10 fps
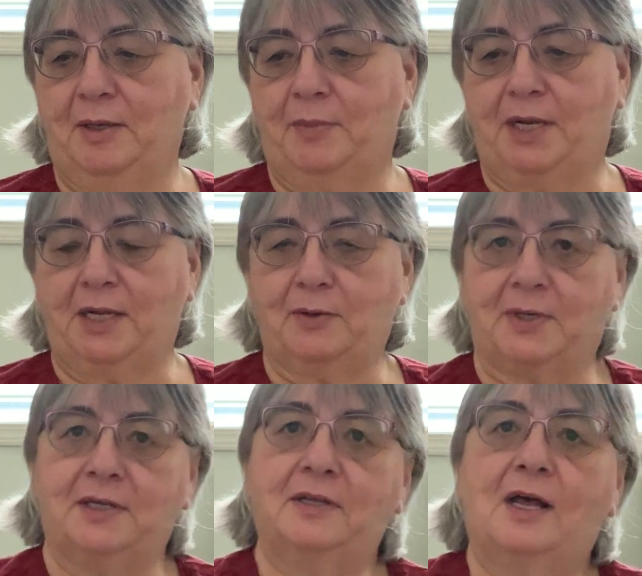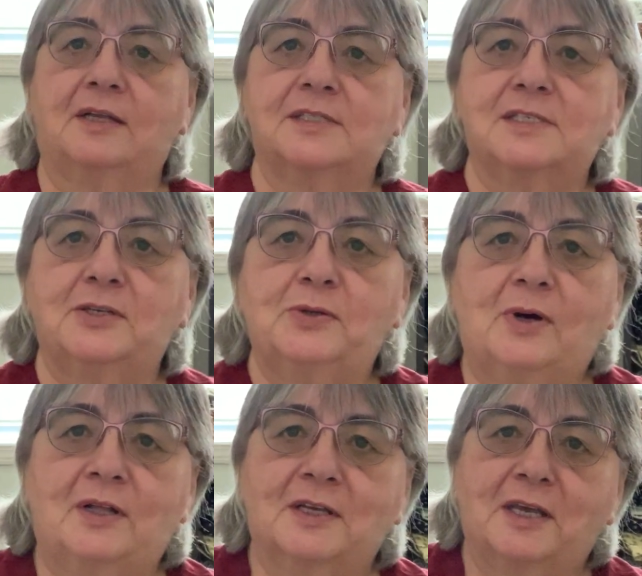But anyway, I'll see you
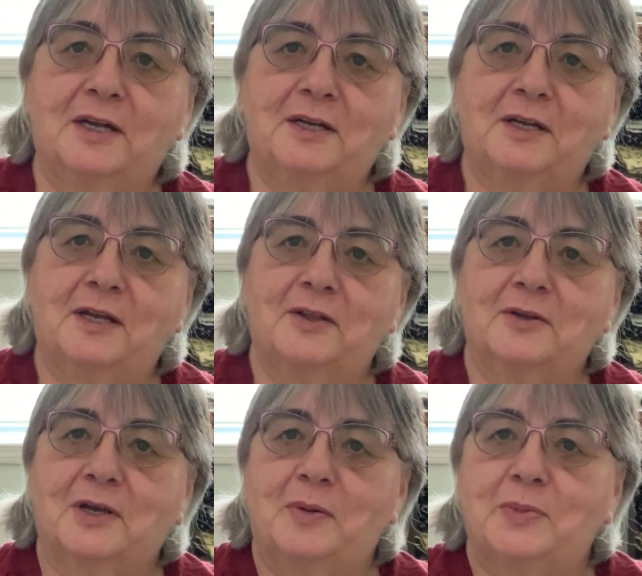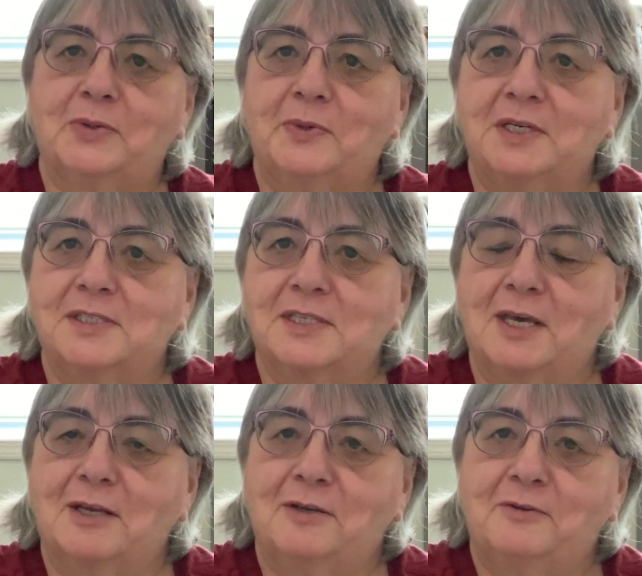all again in another couple of weeks.
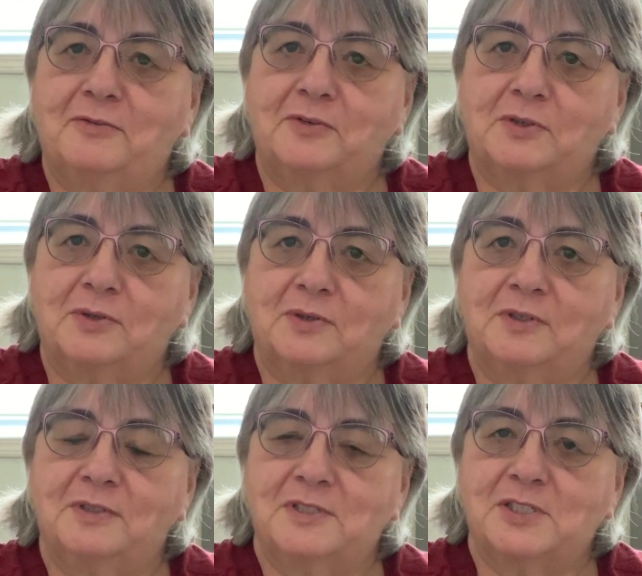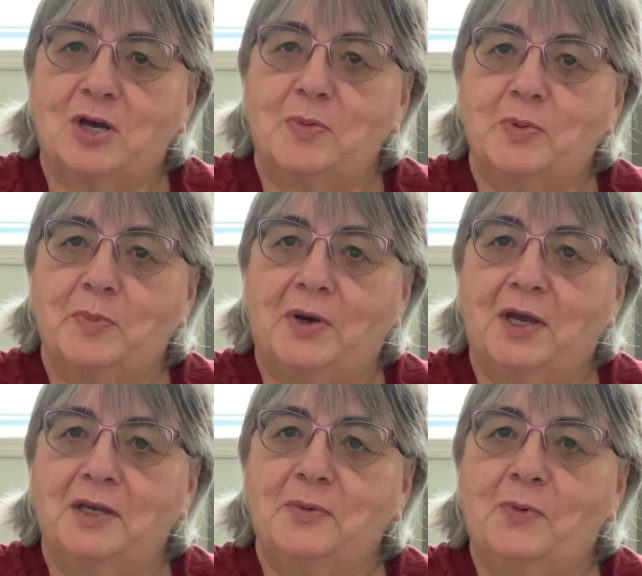Thank you for stopping
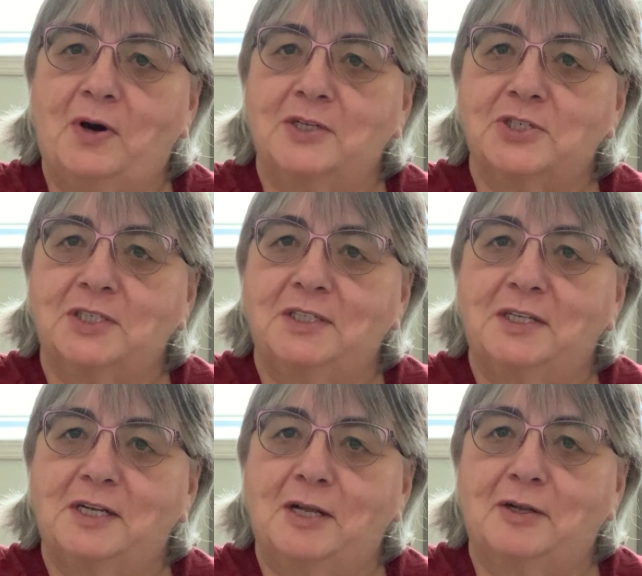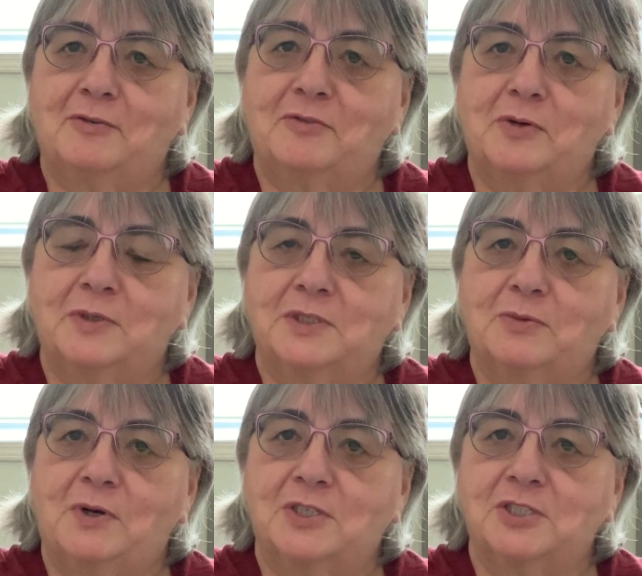by and watching, and I look forward to
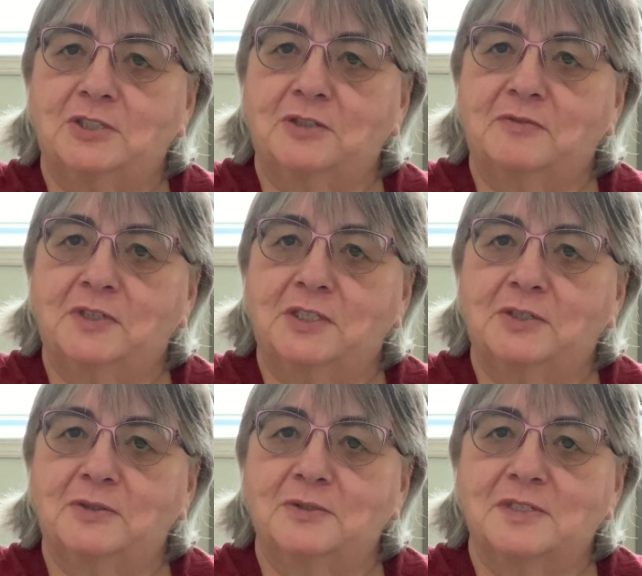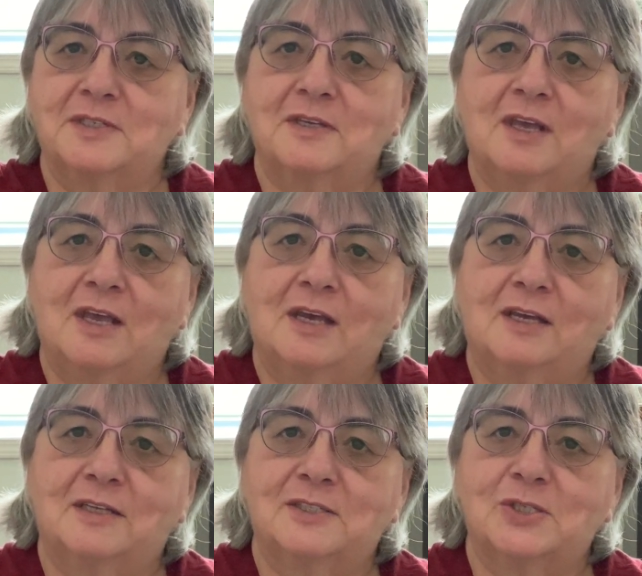watching your videos
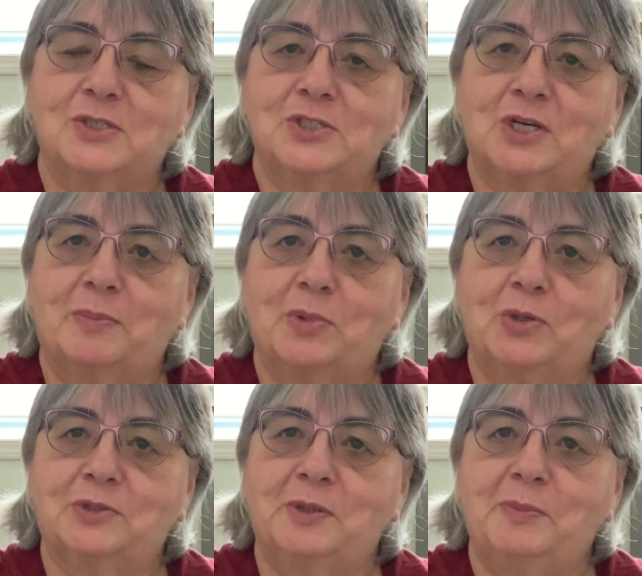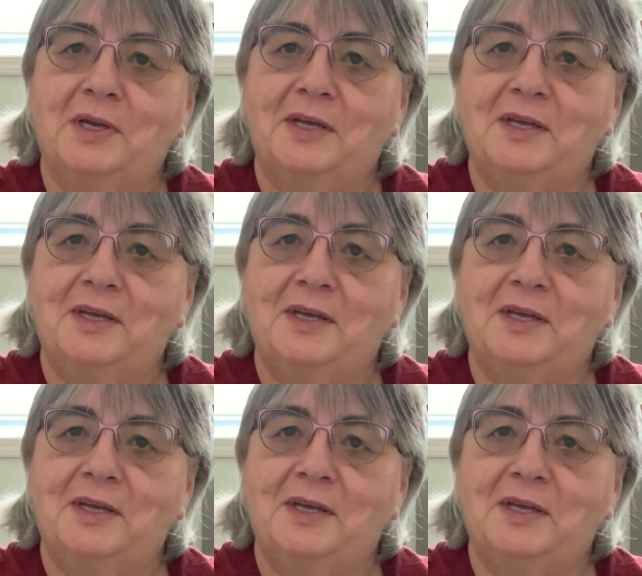as soon as you upload them.